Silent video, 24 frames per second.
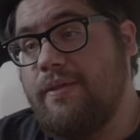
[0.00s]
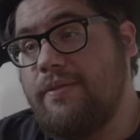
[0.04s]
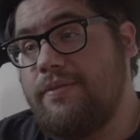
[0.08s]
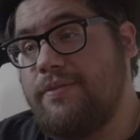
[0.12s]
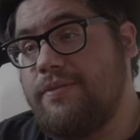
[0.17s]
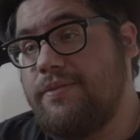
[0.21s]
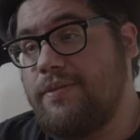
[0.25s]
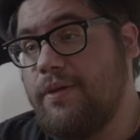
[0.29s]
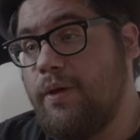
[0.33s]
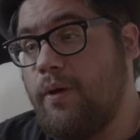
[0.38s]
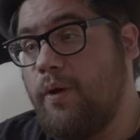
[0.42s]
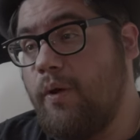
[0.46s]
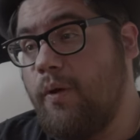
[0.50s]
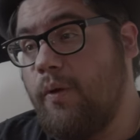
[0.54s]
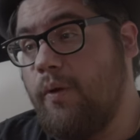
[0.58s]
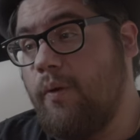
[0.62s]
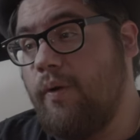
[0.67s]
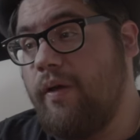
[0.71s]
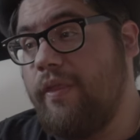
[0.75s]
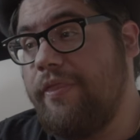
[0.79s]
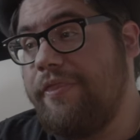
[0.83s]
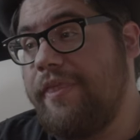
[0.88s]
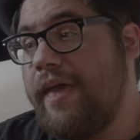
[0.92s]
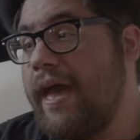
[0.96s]

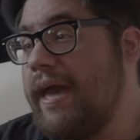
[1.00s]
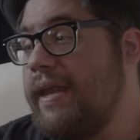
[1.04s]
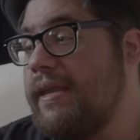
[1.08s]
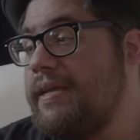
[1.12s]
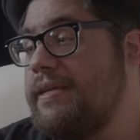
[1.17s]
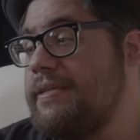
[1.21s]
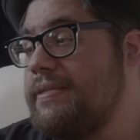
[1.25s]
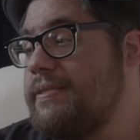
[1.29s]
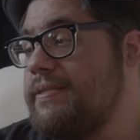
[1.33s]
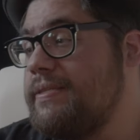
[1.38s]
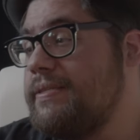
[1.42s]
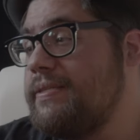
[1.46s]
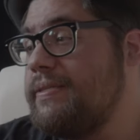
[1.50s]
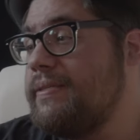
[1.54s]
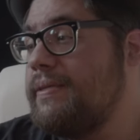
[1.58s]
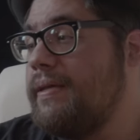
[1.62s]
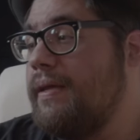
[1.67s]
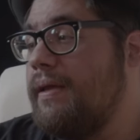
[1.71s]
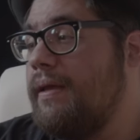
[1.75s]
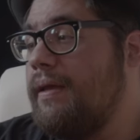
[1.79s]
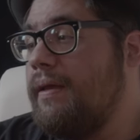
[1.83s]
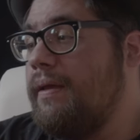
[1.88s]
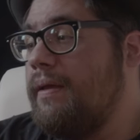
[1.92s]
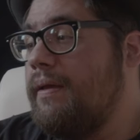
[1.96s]
So that is
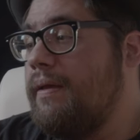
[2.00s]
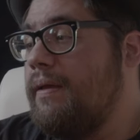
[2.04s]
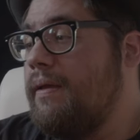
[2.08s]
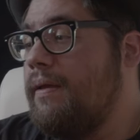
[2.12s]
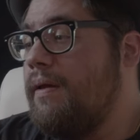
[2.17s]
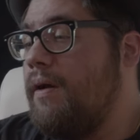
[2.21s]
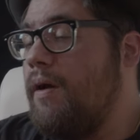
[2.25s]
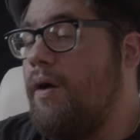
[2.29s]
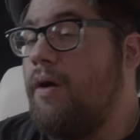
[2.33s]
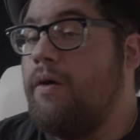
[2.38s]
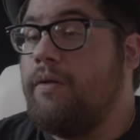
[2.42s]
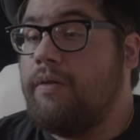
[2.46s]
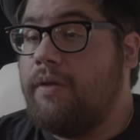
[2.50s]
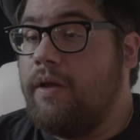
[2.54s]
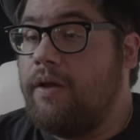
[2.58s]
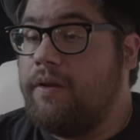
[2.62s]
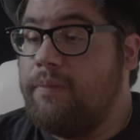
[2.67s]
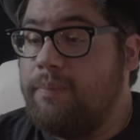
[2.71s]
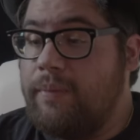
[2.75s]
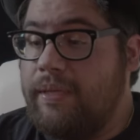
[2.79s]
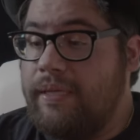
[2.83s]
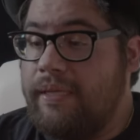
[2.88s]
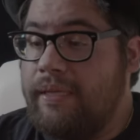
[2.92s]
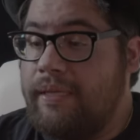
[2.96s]
all
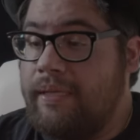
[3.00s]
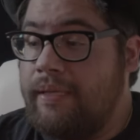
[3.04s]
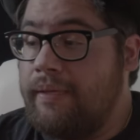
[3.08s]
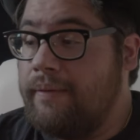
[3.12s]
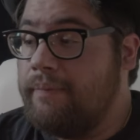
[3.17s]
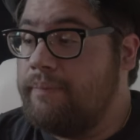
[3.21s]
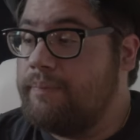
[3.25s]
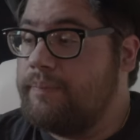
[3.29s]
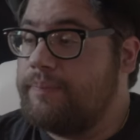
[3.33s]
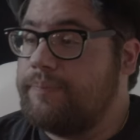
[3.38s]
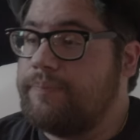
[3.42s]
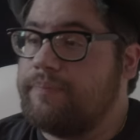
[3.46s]
on me.